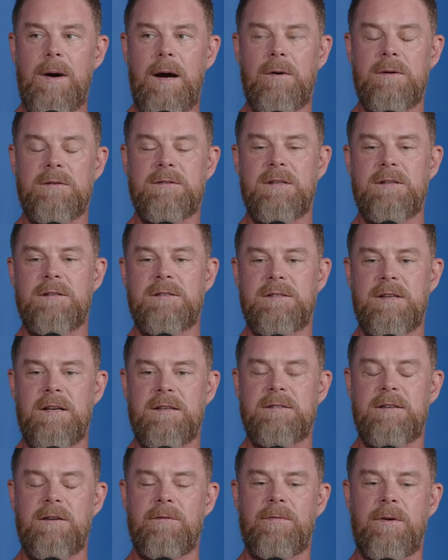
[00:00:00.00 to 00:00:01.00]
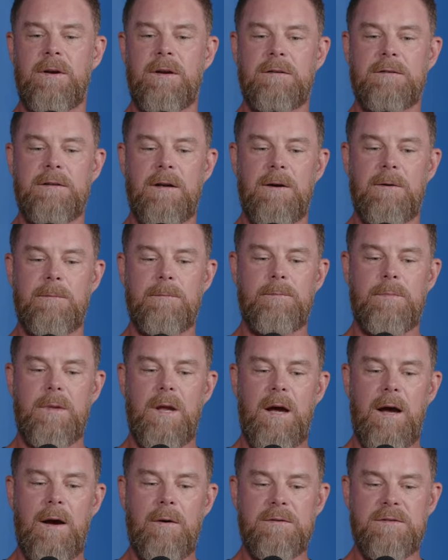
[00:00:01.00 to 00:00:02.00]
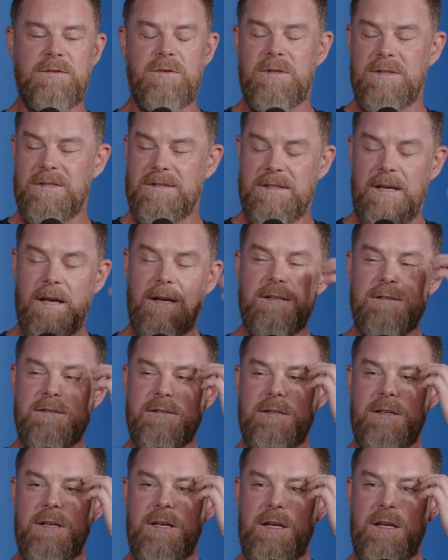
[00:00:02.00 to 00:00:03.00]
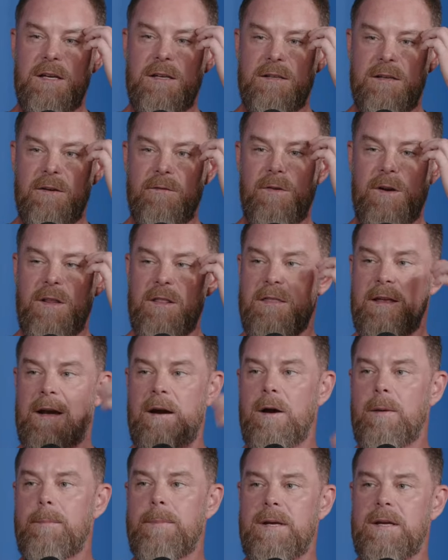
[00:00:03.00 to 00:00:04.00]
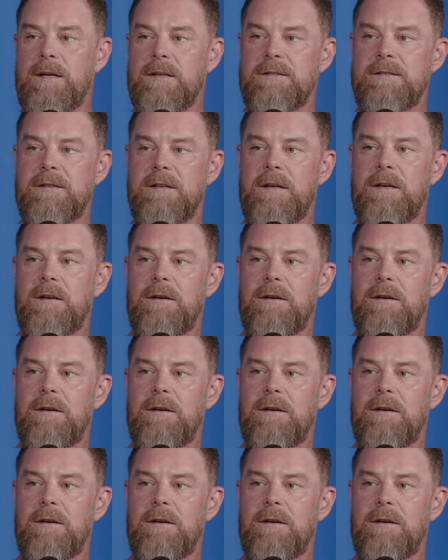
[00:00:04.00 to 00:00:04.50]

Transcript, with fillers: I was in six different. Um, I was doing six different therapies